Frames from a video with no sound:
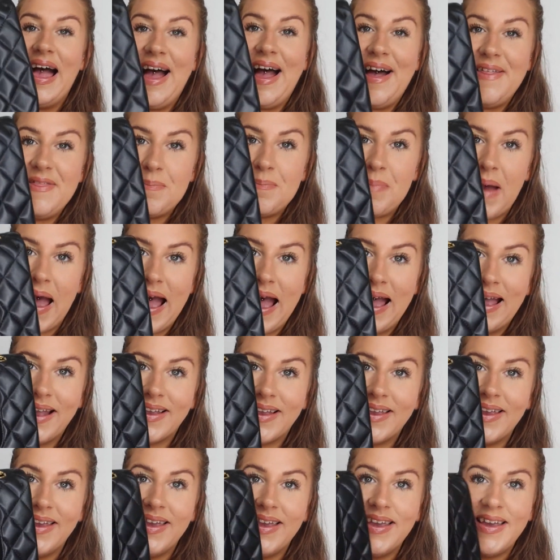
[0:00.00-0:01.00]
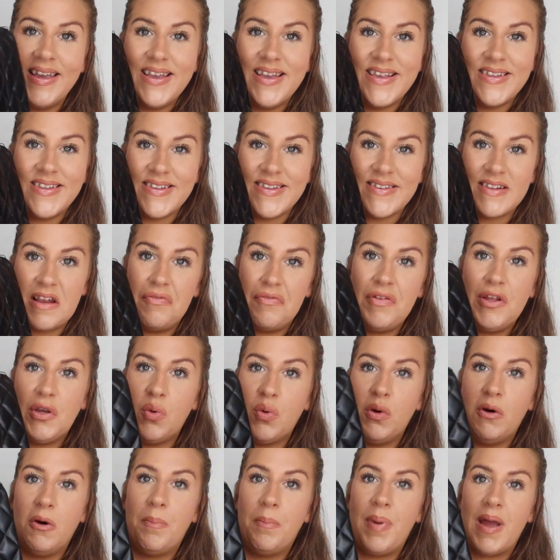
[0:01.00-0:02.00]
At the back it's this lovely
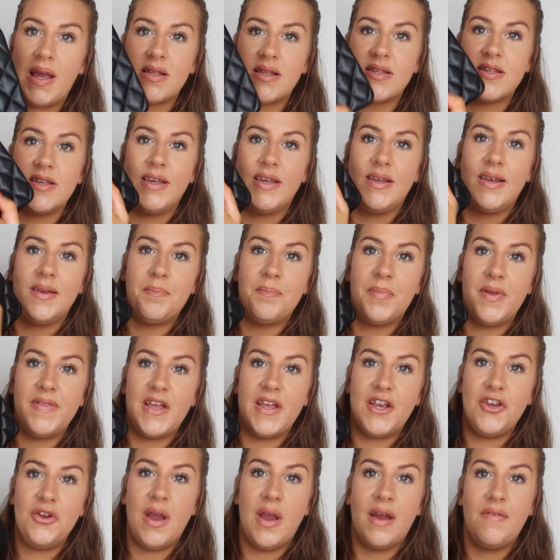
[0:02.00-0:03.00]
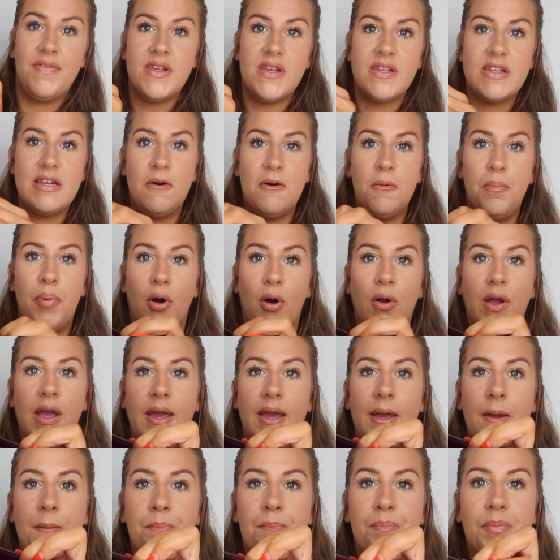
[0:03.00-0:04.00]
quilt pattern, but then you have this little
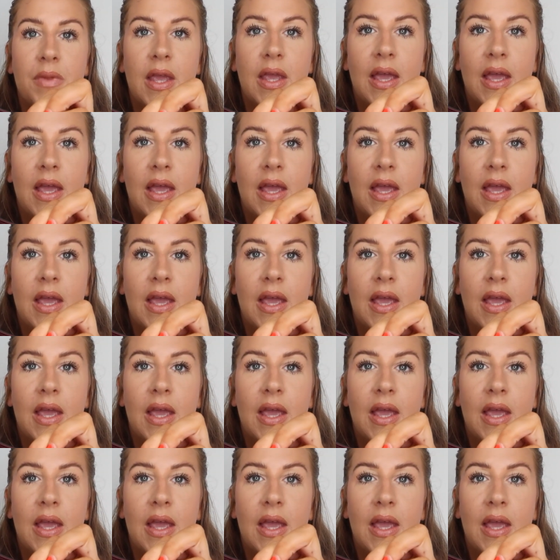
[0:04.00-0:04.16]
pocket,